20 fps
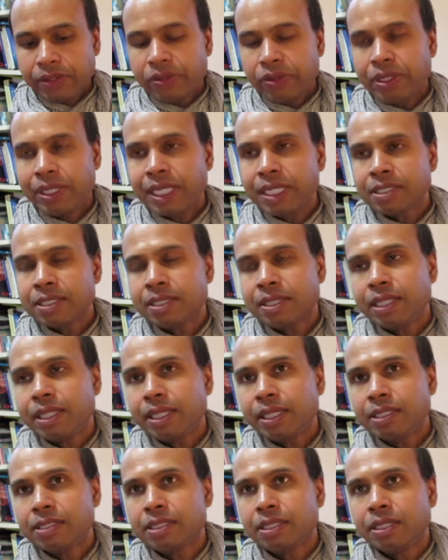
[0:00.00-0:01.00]
the next
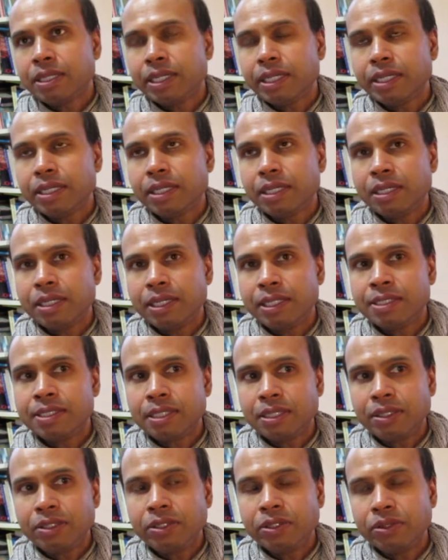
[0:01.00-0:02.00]
thing is like, uh,
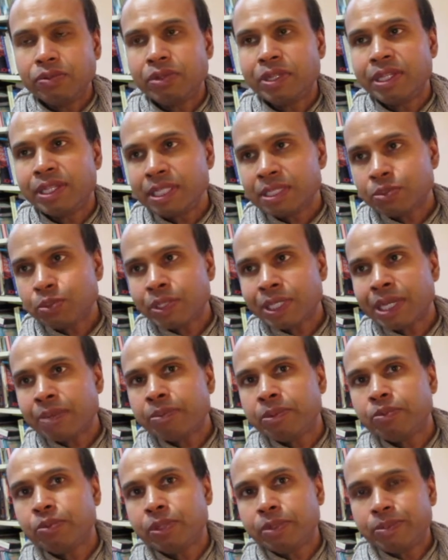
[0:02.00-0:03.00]
is, you know, and this would
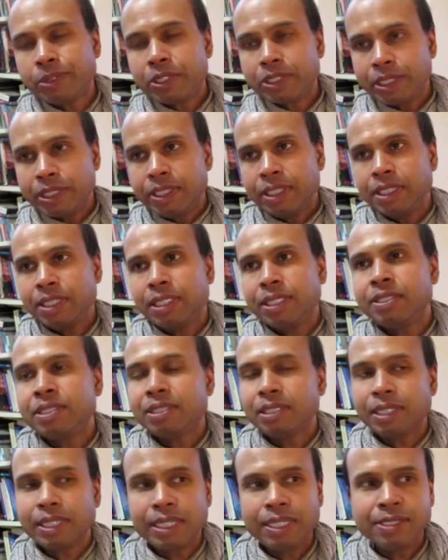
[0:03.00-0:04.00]
happen with the body,
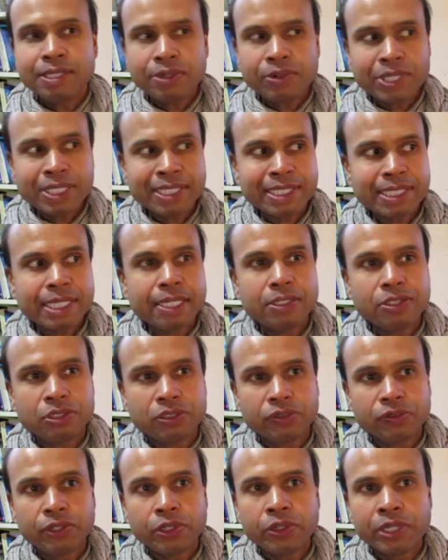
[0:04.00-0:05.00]
is, is there a
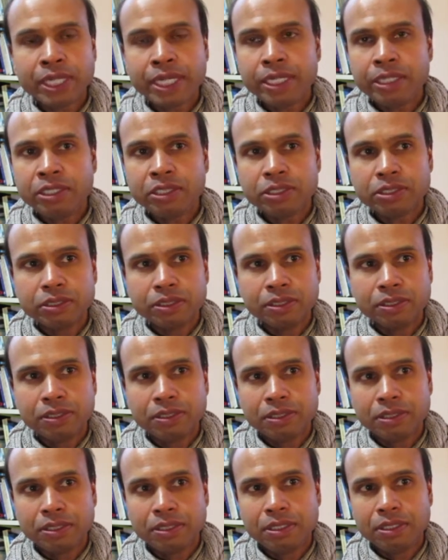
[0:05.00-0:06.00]
sense of location?
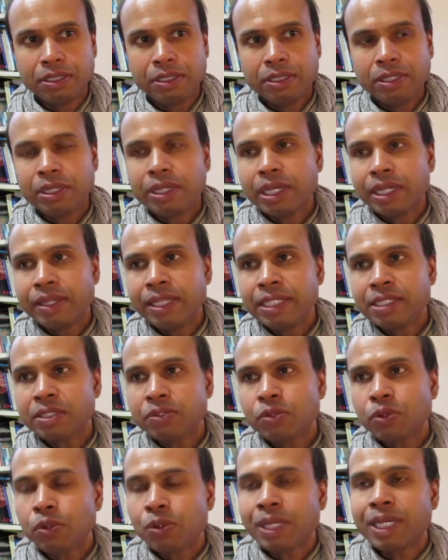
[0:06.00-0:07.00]
And these
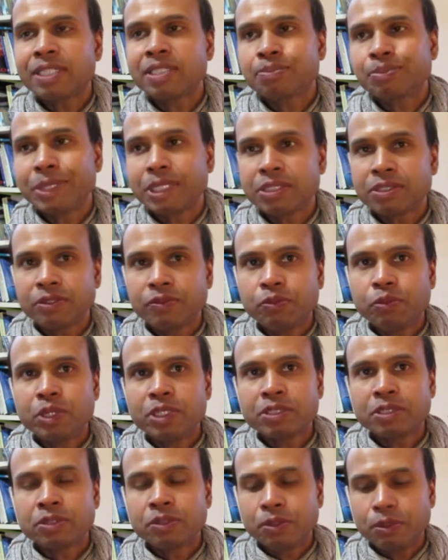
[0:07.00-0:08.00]
are all aspects of
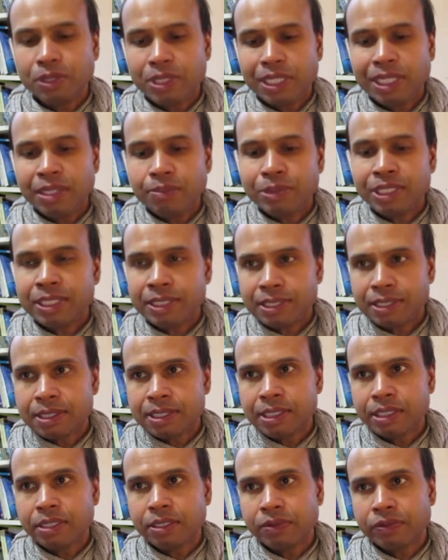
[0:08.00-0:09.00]
what's called the limited
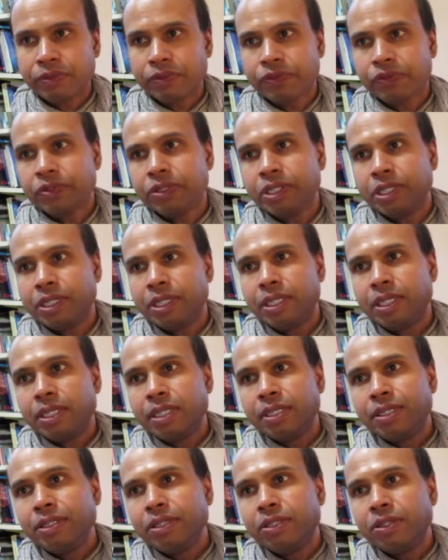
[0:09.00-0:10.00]
self.
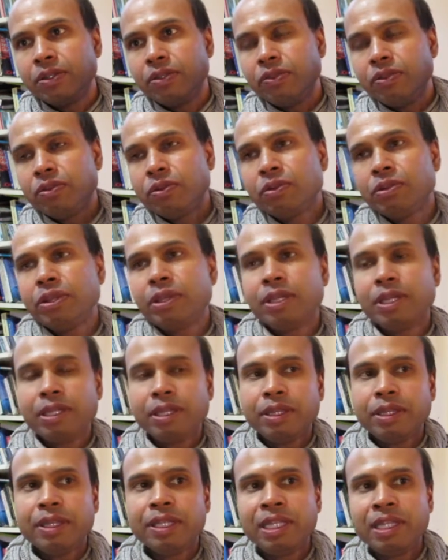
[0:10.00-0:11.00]
You know,
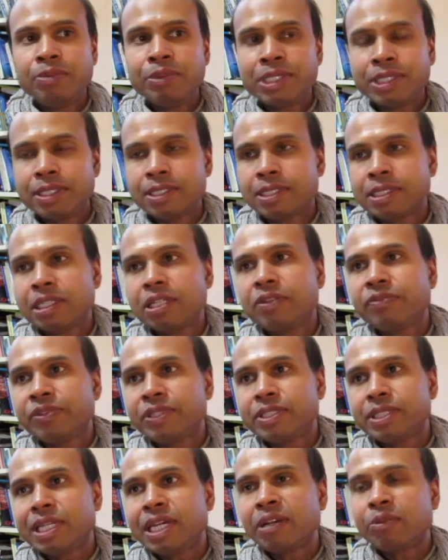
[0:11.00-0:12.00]
the, the limited self
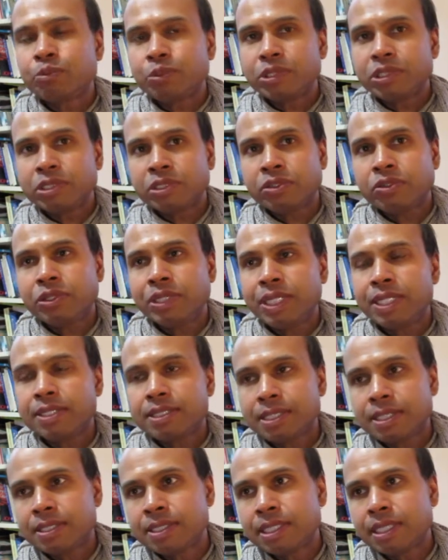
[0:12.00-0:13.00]
is that which
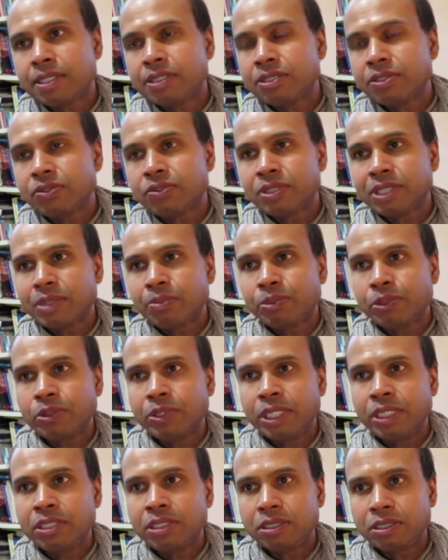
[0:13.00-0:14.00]
creates the sense of
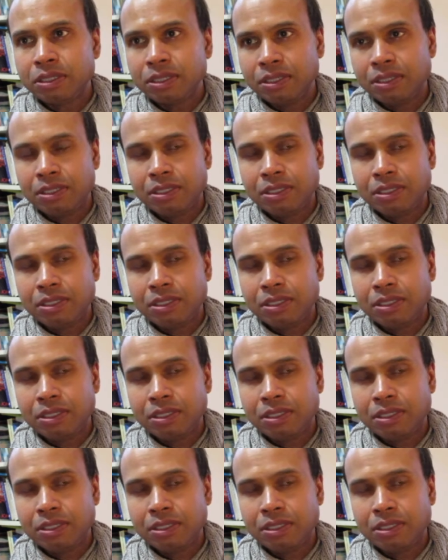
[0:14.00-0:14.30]
separation.